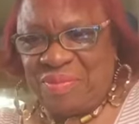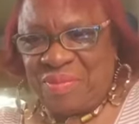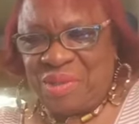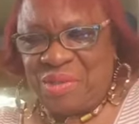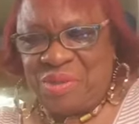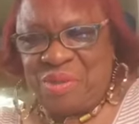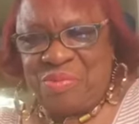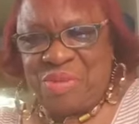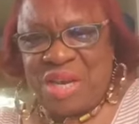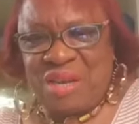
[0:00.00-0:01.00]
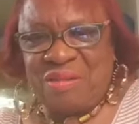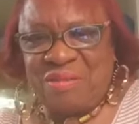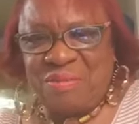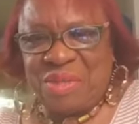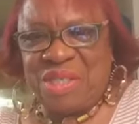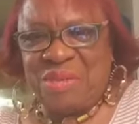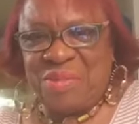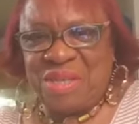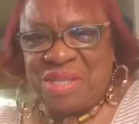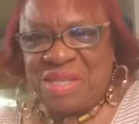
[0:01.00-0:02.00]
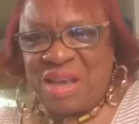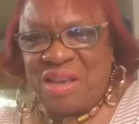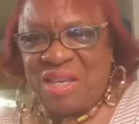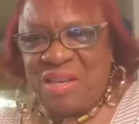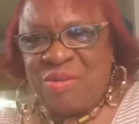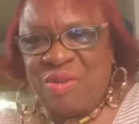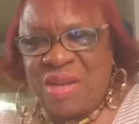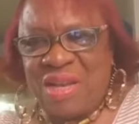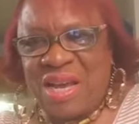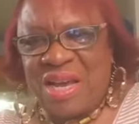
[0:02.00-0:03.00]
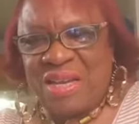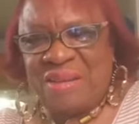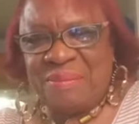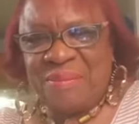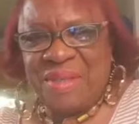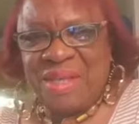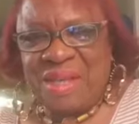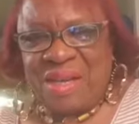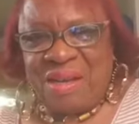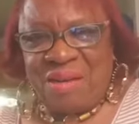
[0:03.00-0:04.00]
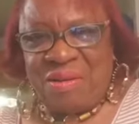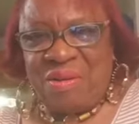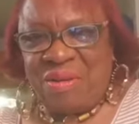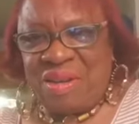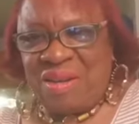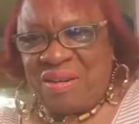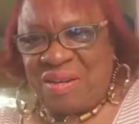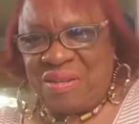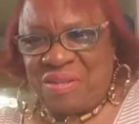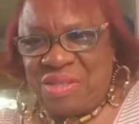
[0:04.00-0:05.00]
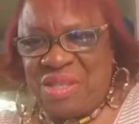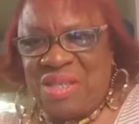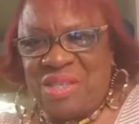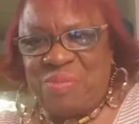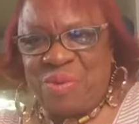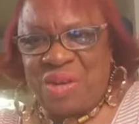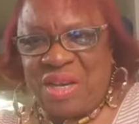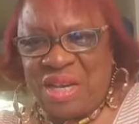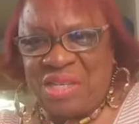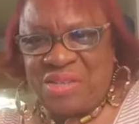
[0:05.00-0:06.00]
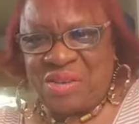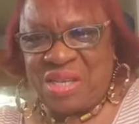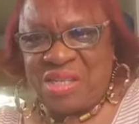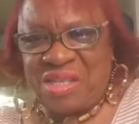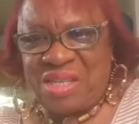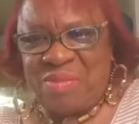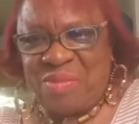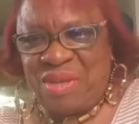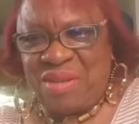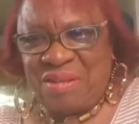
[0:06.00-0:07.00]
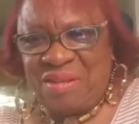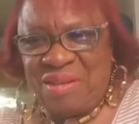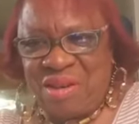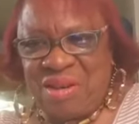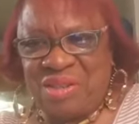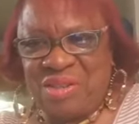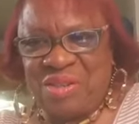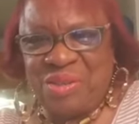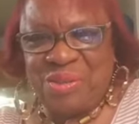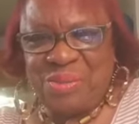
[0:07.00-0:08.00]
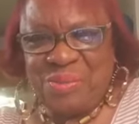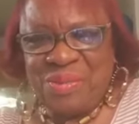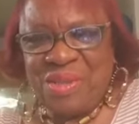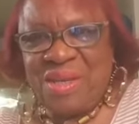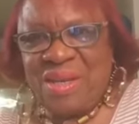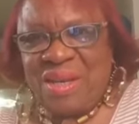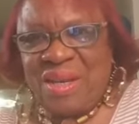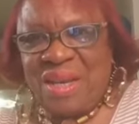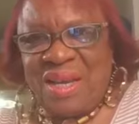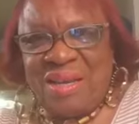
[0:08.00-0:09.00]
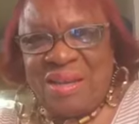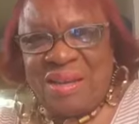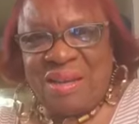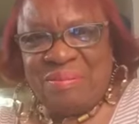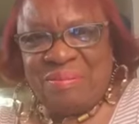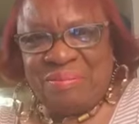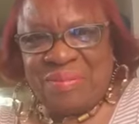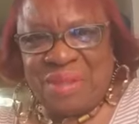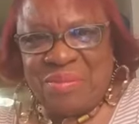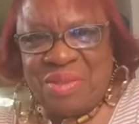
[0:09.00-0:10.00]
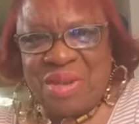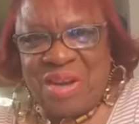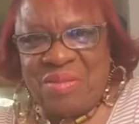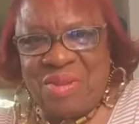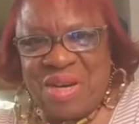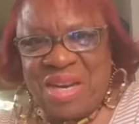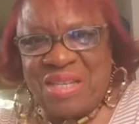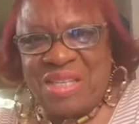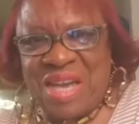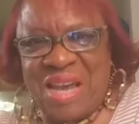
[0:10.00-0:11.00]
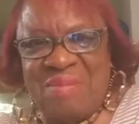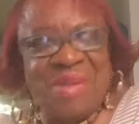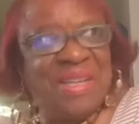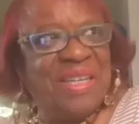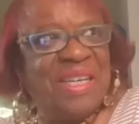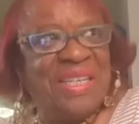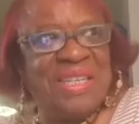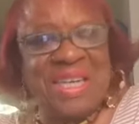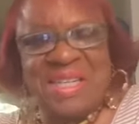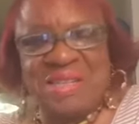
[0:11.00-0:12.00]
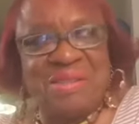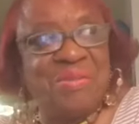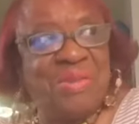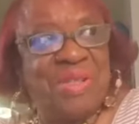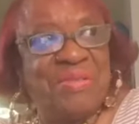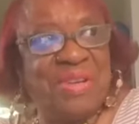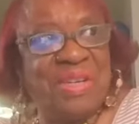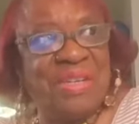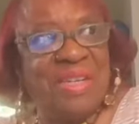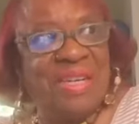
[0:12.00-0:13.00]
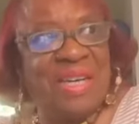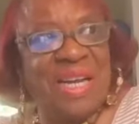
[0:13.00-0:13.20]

YouTube channel, Mr. and Mrs. Ali, OLI. Go there and you'll see this broadcast. You actually see me talking to you. And I'm starting to run out of time. I didn't get a chance to do much of anything.